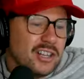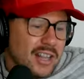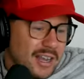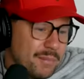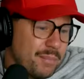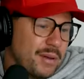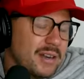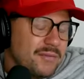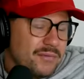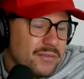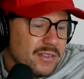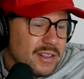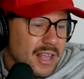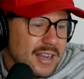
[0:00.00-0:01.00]
you're like, but if,
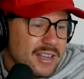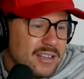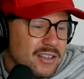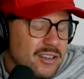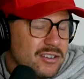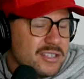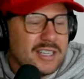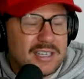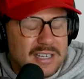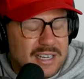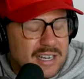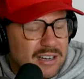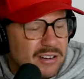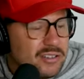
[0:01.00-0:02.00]
like, you're sitting
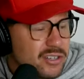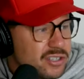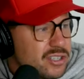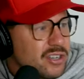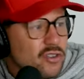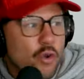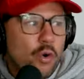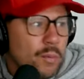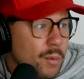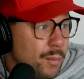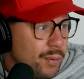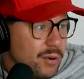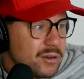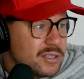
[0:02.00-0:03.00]
here, you're just a normal
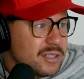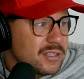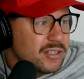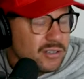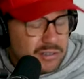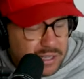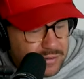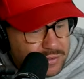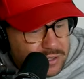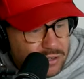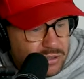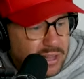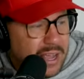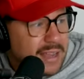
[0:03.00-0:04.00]
person. You're living
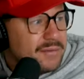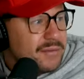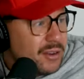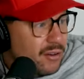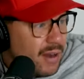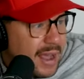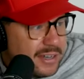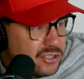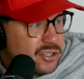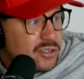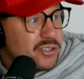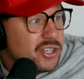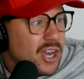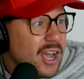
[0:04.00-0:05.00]
your life. You're at
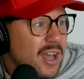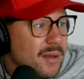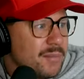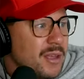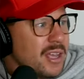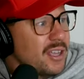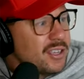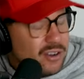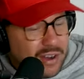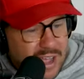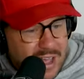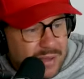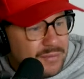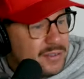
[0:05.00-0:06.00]
your job. You're
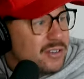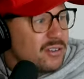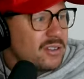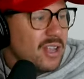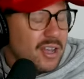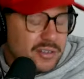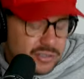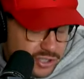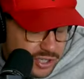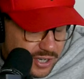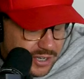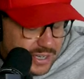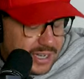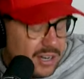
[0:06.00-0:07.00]
having your lunch.
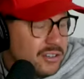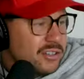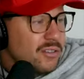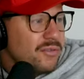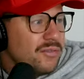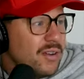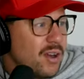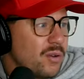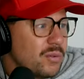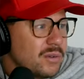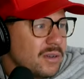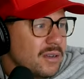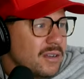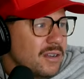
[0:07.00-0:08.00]
You get on your
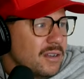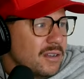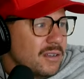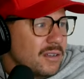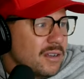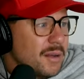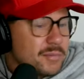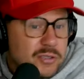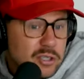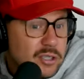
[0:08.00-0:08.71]
phone. I'm,